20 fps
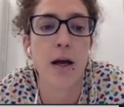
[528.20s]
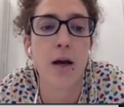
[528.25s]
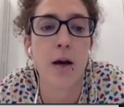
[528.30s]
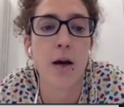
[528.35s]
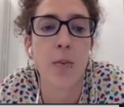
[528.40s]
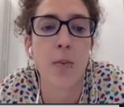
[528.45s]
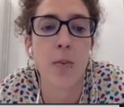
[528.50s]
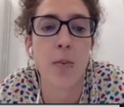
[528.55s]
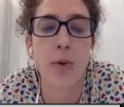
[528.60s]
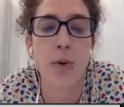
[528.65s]

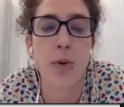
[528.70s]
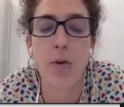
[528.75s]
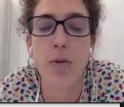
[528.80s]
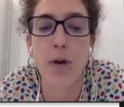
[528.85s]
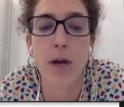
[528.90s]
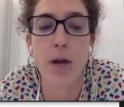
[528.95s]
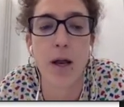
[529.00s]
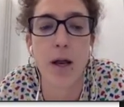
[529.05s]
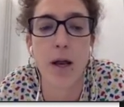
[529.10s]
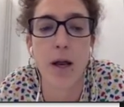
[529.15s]

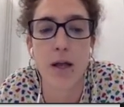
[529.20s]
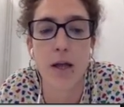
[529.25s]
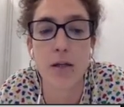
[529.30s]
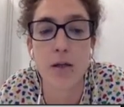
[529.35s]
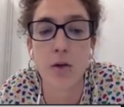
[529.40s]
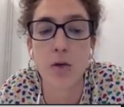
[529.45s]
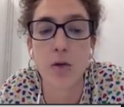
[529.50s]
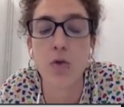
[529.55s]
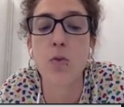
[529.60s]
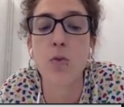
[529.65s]
probably it's
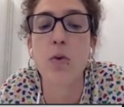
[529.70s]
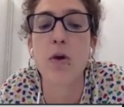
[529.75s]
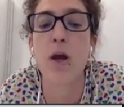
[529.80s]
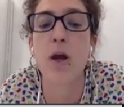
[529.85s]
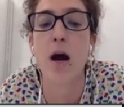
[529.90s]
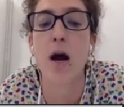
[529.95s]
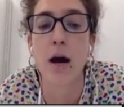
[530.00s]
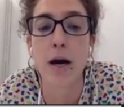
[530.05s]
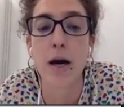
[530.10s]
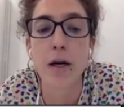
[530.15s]
going to be
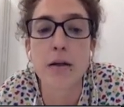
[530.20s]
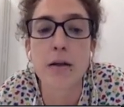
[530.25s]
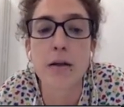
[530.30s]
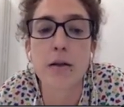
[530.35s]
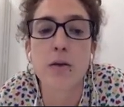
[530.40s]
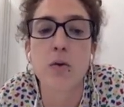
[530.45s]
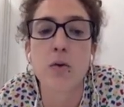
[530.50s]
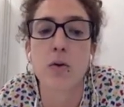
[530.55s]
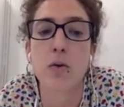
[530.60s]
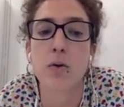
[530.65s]
hard
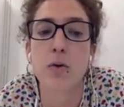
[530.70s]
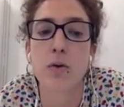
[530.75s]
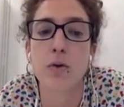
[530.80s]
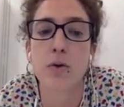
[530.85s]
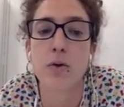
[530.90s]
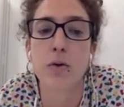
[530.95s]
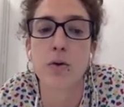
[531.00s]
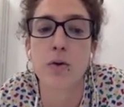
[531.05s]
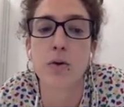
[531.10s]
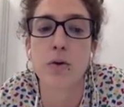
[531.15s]

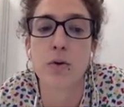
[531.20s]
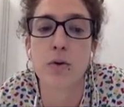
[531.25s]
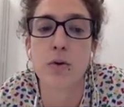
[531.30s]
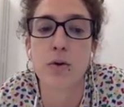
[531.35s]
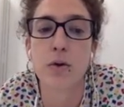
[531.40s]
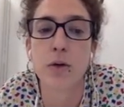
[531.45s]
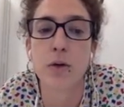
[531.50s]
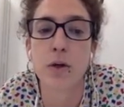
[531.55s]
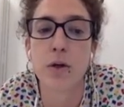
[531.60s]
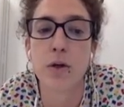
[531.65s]
to
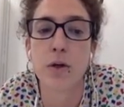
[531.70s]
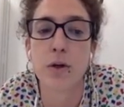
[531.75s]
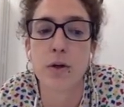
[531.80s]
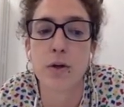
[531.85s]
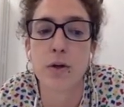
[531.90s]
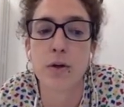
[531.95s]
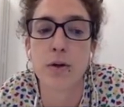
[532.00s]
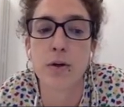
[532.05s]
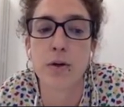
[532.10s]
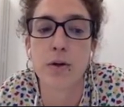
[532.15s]

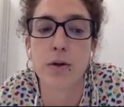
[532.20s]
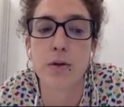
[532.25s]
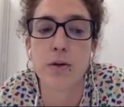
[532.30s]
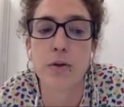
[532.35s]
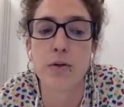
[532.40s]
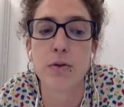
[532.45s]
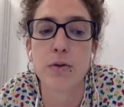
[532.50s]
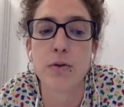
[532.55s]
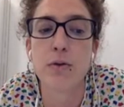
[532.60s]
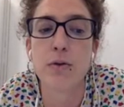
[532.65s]

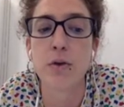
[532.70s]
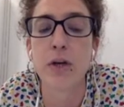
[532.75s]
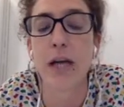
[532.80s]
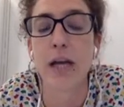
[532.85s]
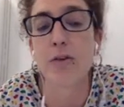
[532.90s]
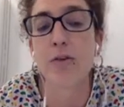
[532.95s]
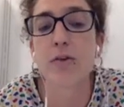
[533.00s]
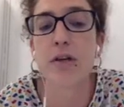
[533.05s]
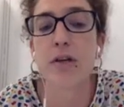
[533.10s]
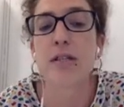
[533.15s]
get
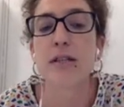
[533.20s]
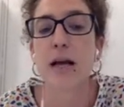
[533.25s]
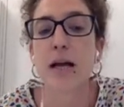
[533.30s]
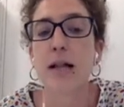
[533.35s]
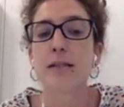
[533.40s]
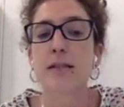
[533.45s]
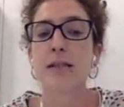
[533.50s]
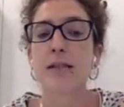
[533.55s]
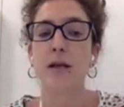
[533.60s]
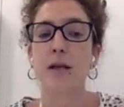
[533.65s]
the
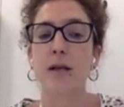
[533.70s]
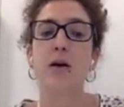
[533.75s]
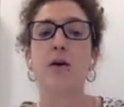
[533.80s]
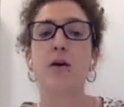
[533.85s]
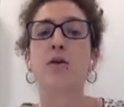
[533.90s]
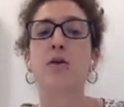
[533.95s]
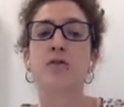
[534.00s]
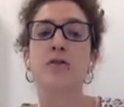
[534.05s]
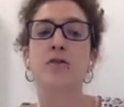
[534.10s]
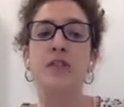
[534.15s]
results
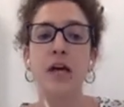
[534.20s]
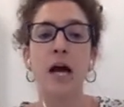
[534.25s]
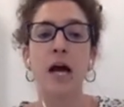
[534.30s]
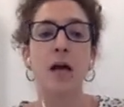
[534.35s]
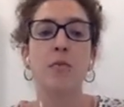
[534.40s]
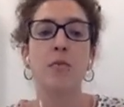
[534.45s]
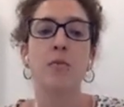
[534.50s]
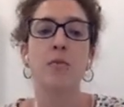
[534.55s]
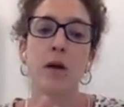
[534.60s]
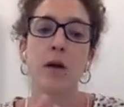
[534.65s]
on
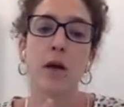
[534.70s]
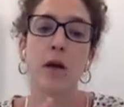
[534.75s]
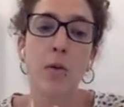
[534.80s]
time.